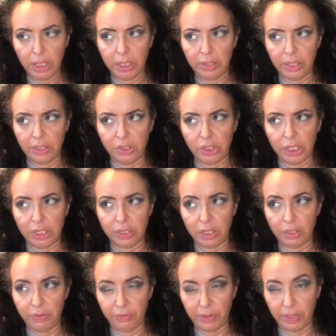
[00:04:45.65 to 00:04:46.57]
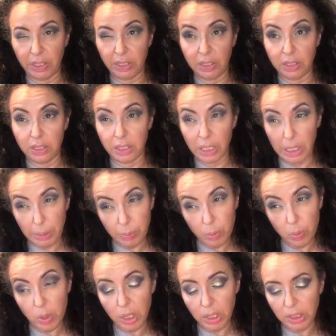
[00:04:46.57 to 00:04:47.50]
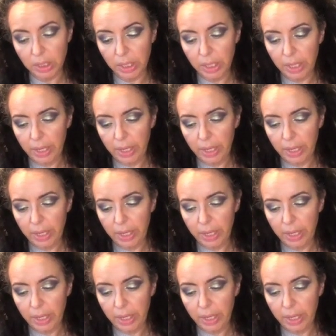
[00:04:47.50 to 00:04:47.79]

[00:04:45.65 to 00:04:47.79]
then she has the Infinity Deep one,